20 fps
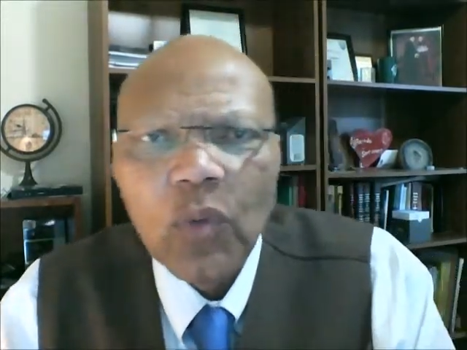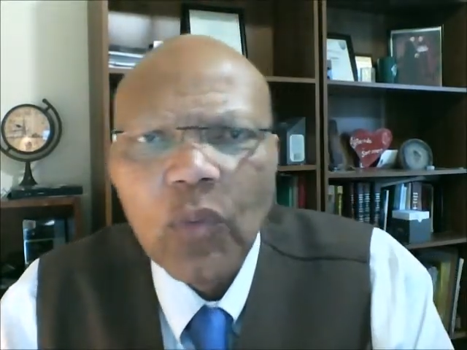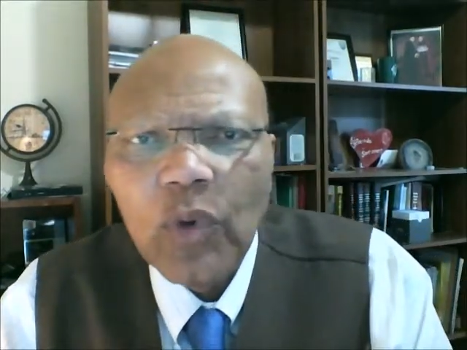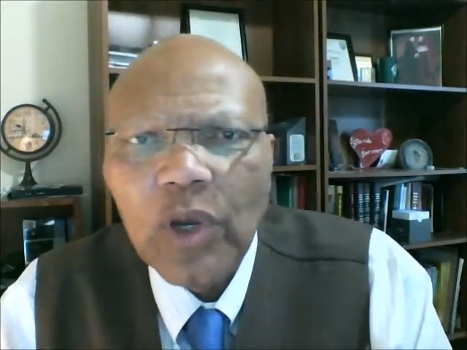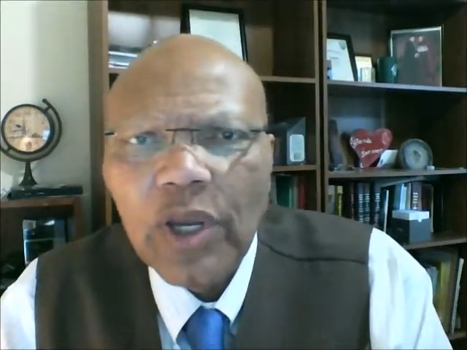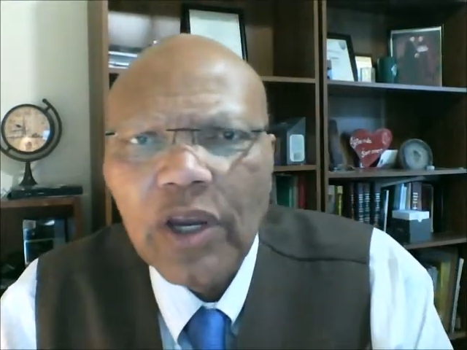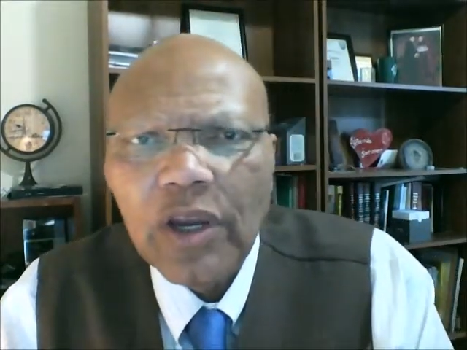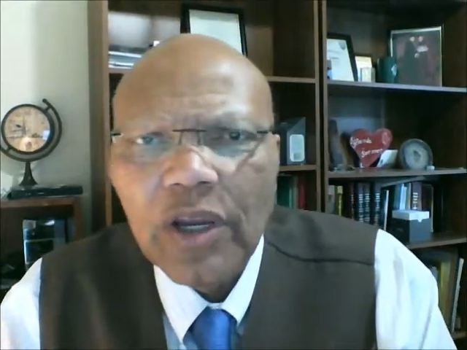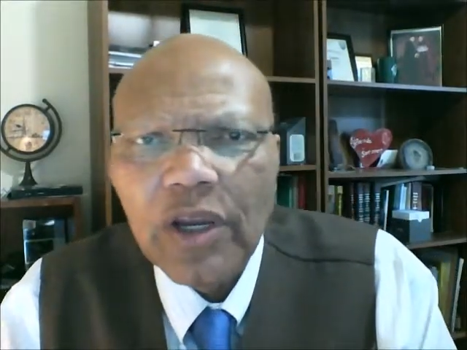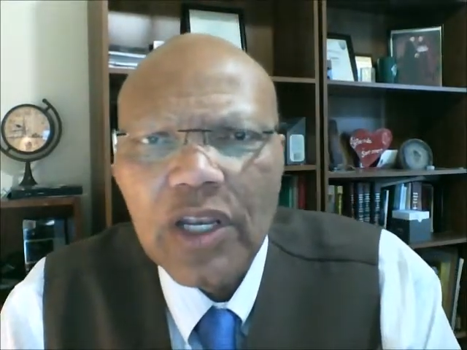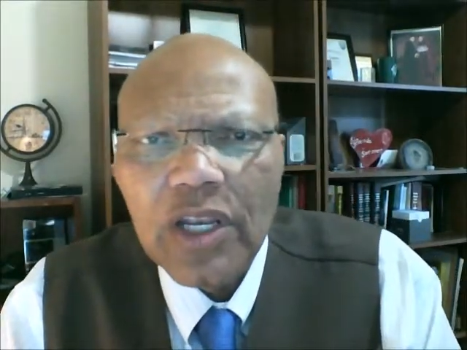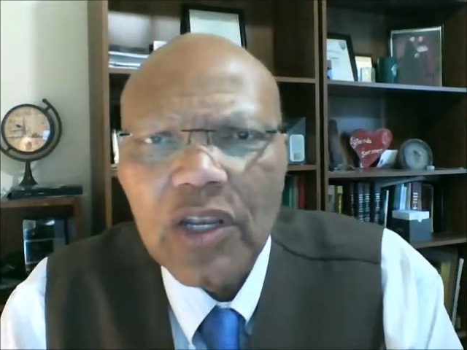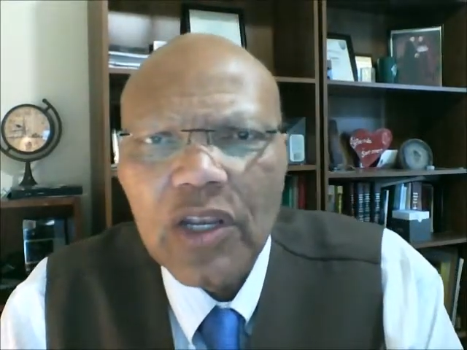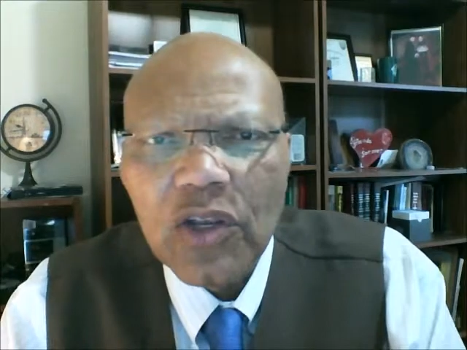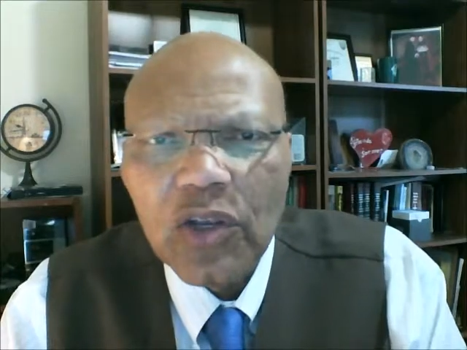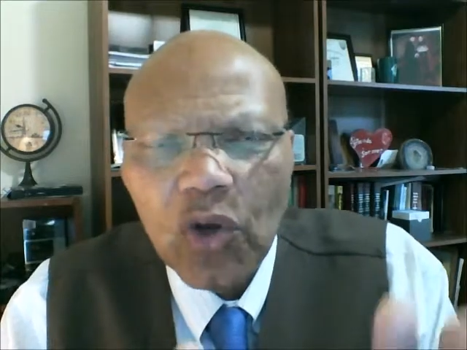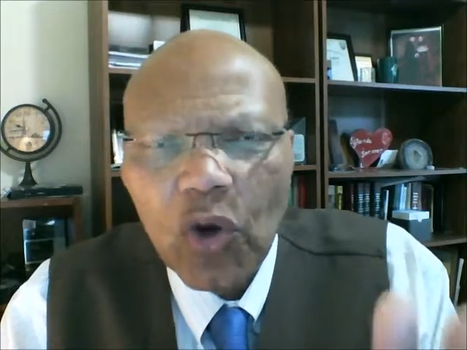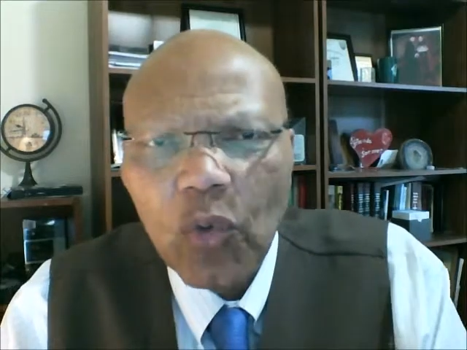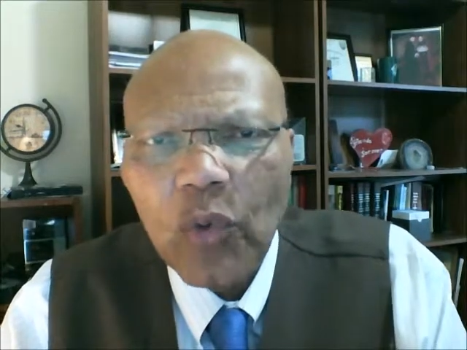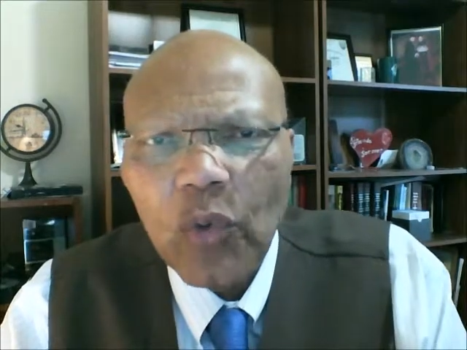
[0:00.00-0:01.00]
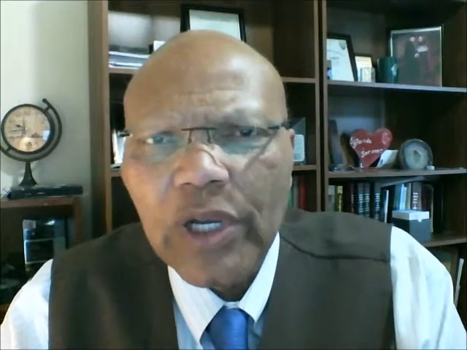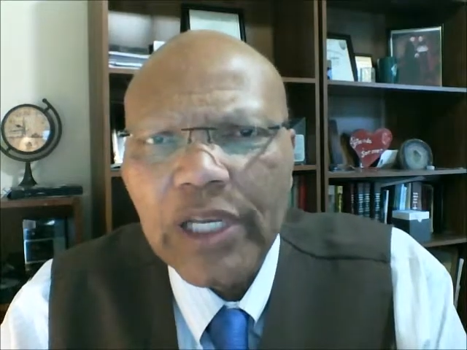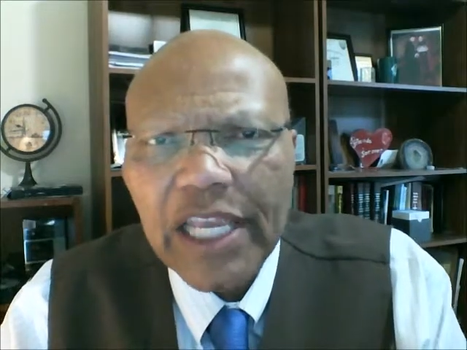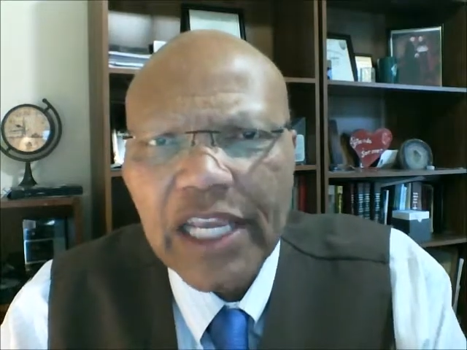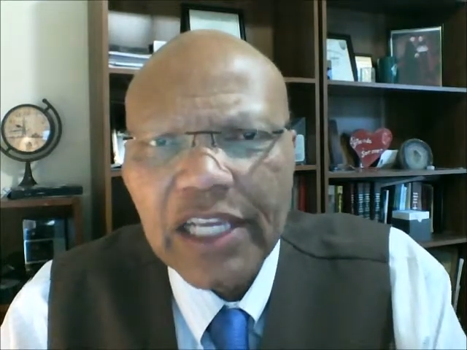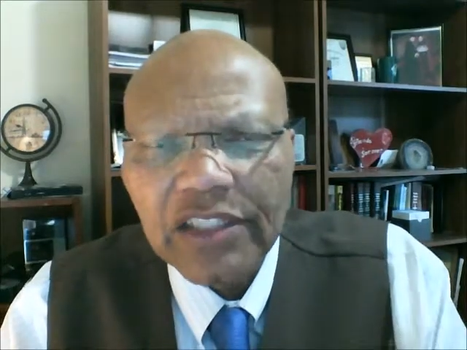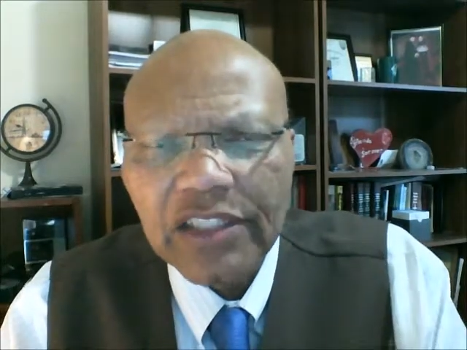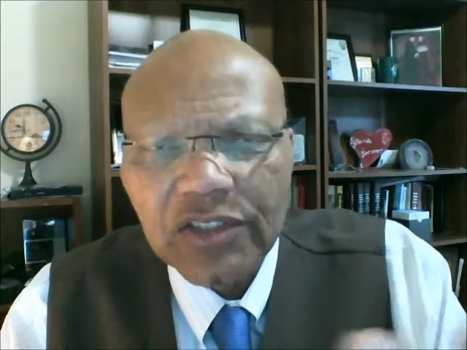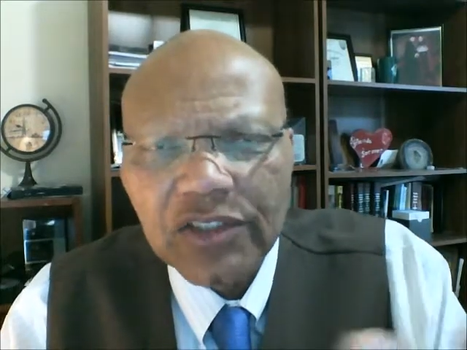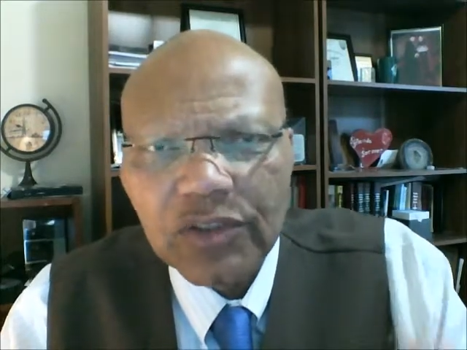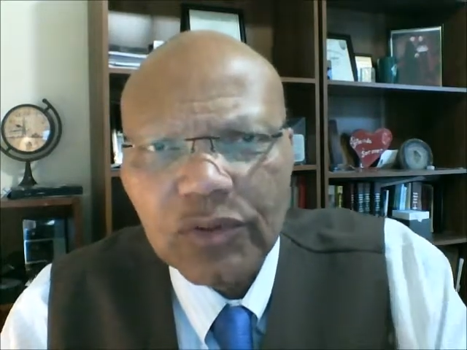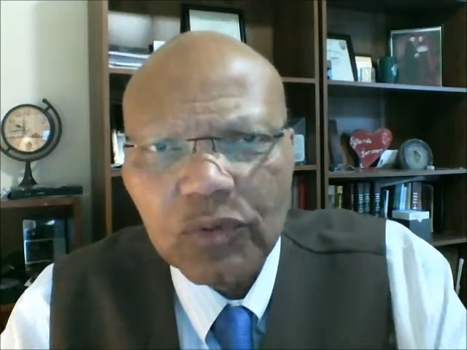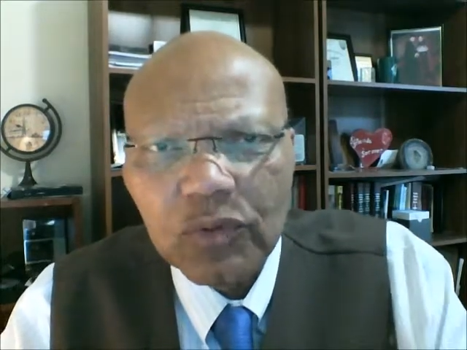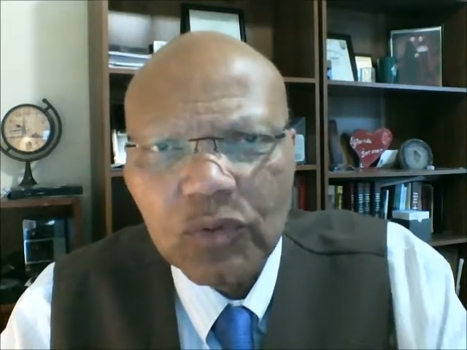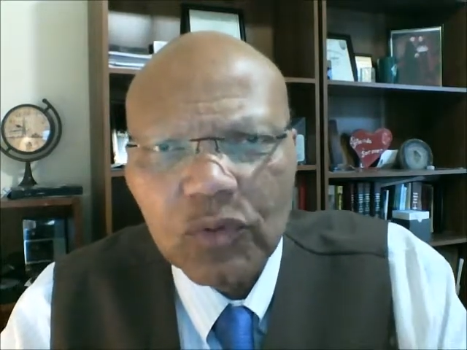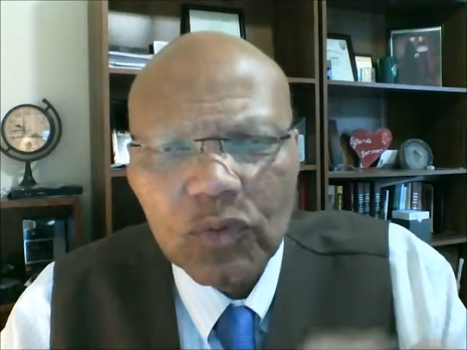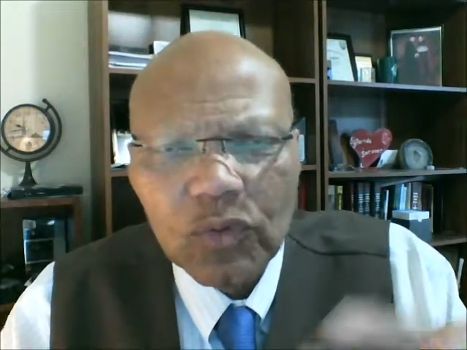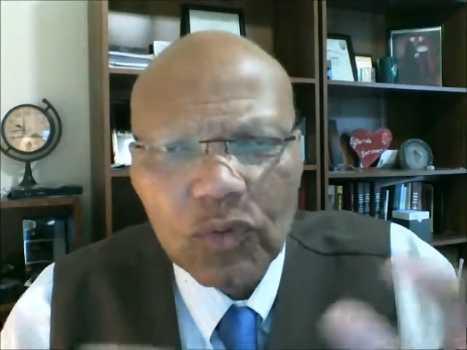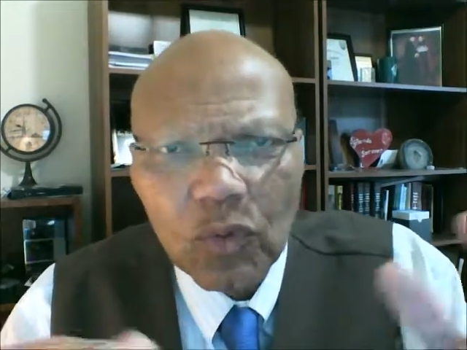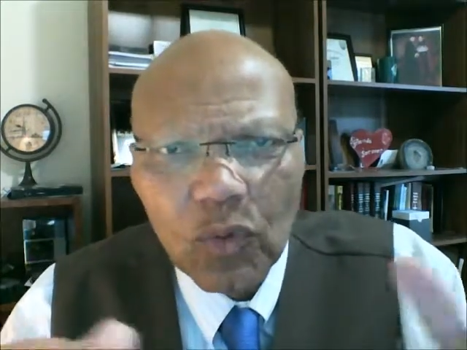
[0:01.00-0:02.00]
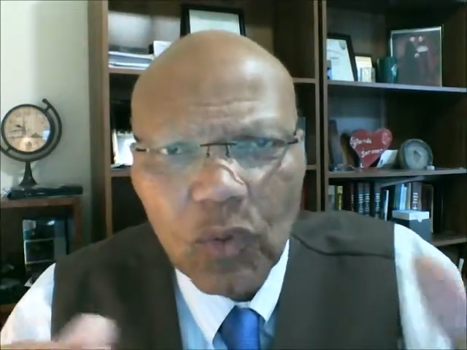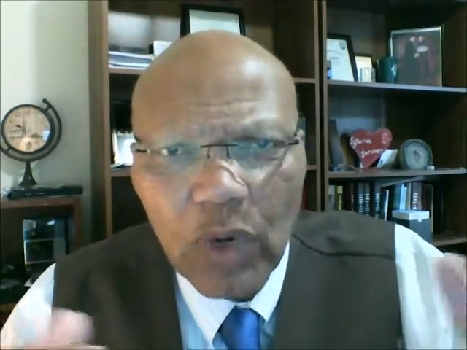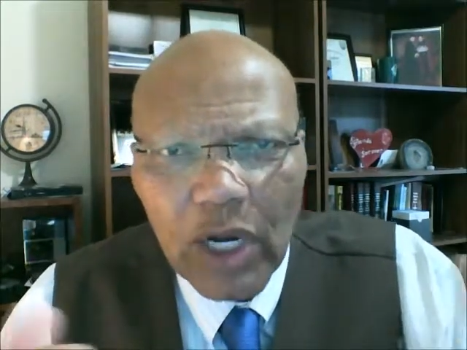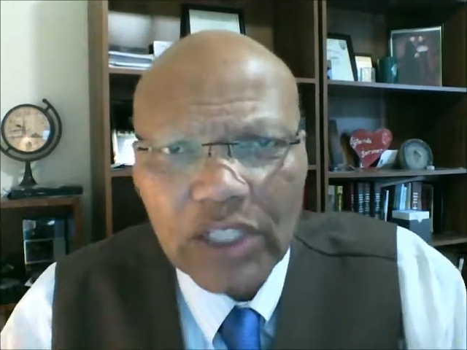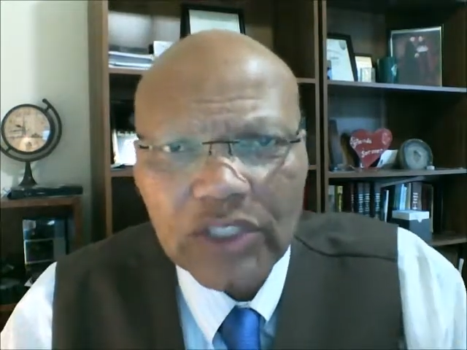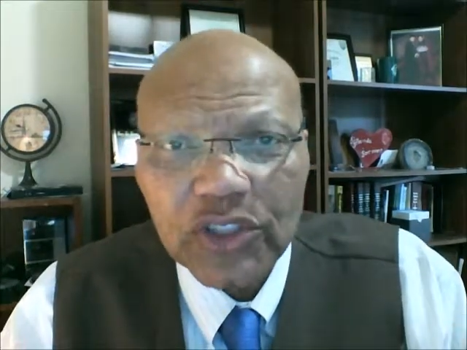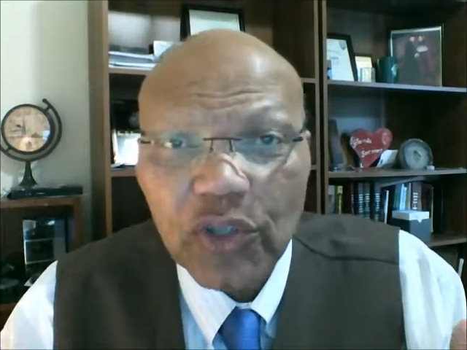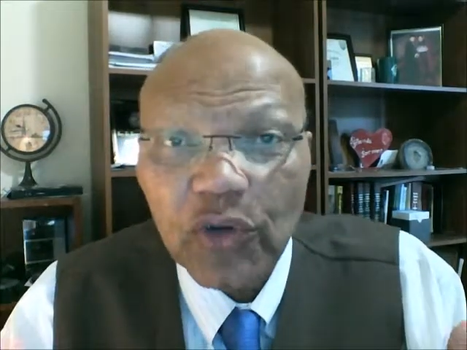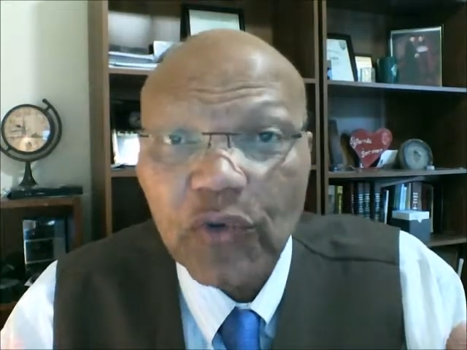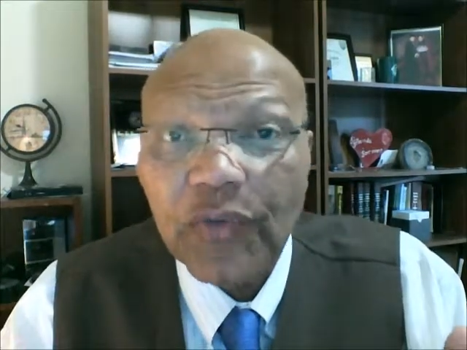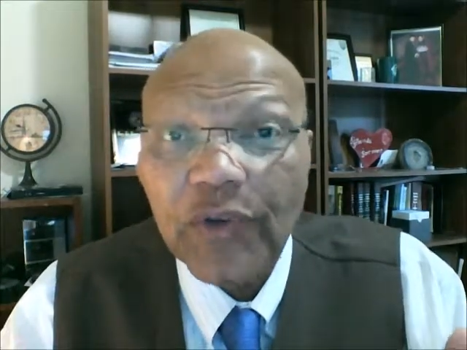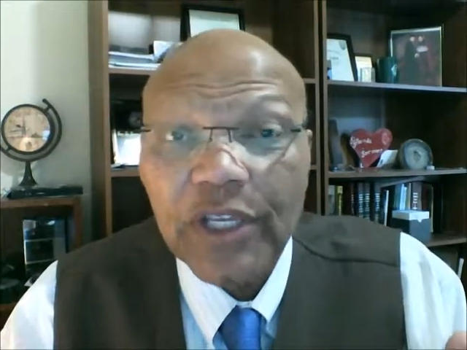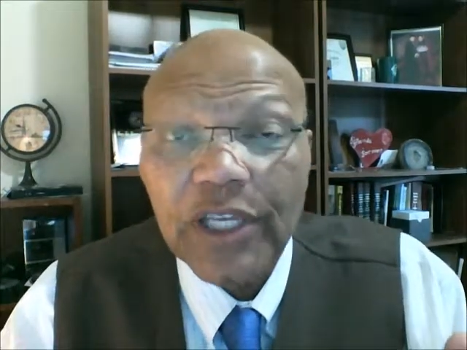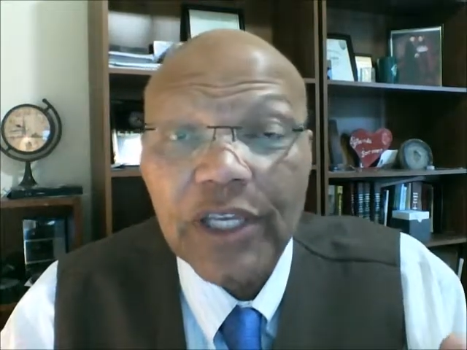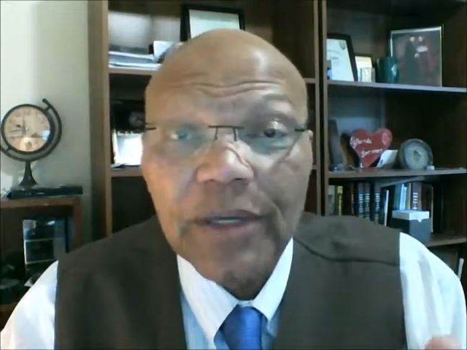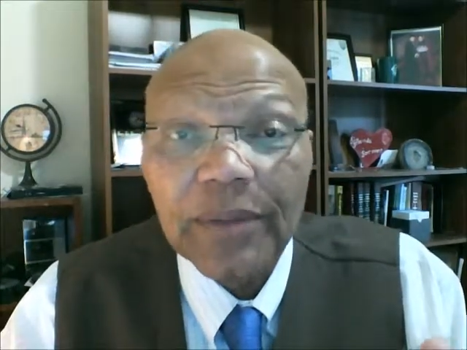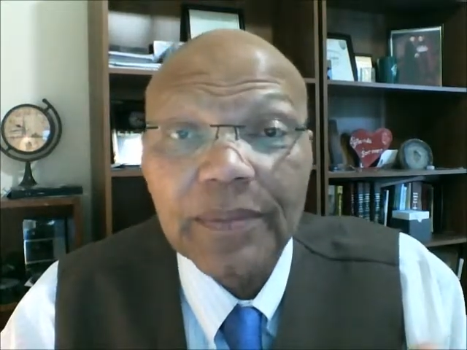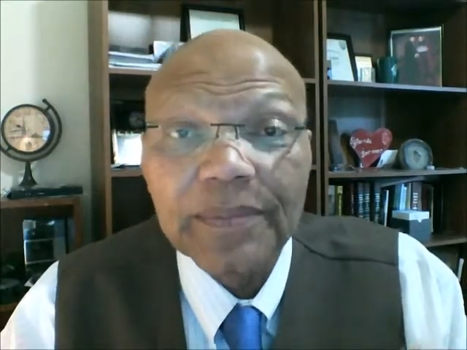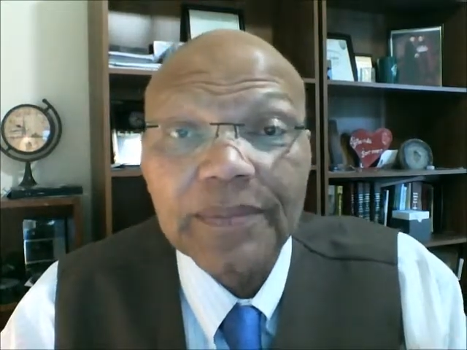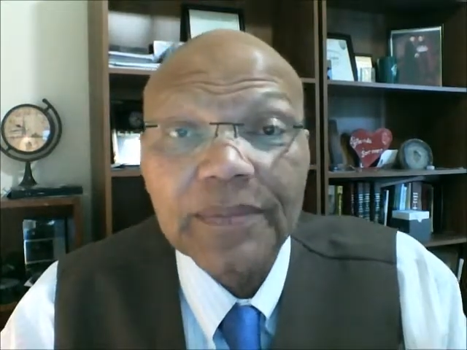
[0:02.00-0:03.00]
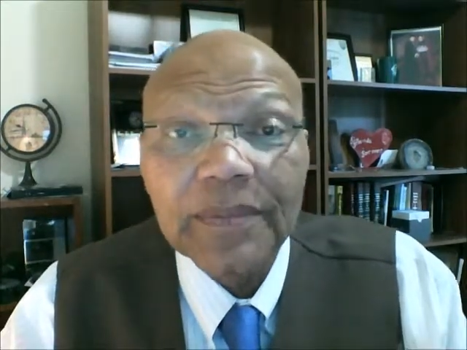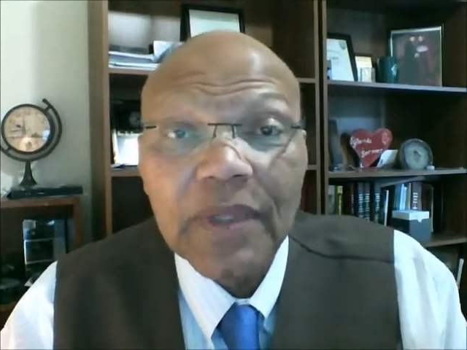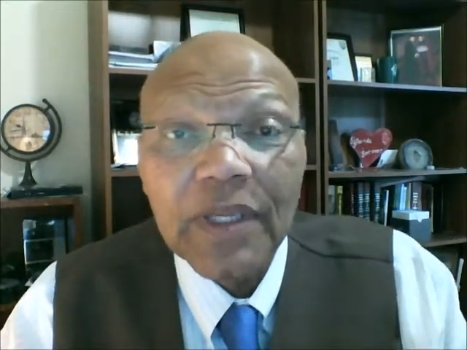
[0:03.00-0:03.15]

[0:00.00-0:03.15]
where no one has to watch over him